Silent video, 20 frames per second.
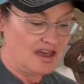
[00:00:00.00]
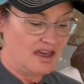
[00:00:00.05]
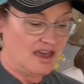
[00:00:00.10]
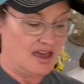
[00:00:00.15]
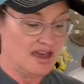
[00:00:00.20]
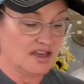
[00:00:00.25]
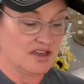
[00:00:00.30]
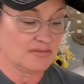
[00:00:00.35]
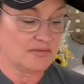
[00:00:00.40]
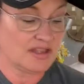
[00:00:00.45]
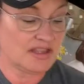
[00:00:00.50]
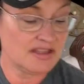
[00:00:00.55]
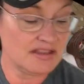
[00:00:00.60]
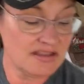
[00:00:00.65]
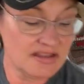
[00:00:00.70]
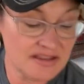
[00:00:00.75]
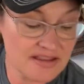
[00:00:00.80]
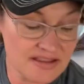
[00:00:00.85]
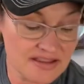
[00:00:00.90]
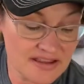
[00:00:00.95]
Um,
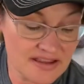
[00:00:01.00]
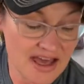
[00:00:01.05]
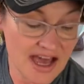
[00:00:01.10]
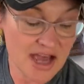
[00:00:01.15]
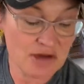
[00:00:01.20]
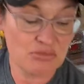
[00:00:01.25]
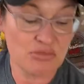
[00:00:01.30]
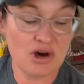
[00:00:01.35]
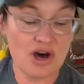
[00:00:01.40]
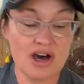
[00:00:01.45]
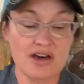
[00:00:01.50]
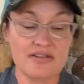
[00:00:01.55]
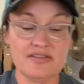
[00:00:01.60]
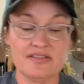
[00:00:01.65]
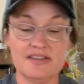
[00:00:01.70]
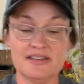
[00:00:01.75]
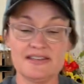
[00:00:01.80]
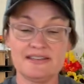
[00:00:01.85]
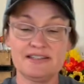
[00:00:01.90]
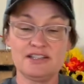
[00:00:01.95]
I bought
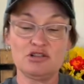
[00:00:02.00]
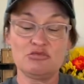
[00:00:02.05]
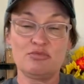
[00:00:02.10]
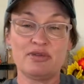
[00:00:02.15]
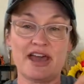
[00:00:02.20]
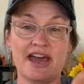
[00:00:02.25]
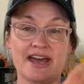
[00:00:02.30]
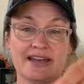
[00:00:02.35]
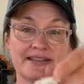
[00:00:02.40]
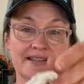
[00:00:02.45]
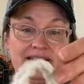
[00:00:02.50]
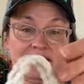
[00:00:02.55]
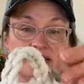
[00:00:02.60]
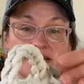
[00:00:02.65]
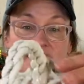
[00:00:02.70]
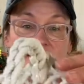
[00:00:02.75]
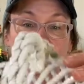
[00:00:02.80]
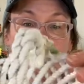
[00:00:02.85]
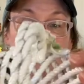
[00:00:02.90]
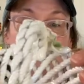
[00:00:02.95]
this little
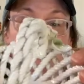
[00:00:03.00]
basket.